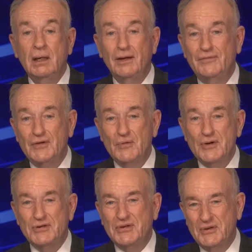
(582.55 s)
if you
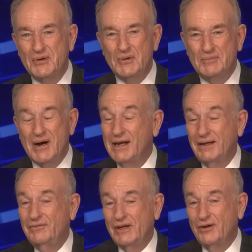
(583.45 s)
wish to opine. I'd
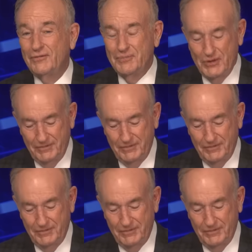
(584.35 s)
love to hear from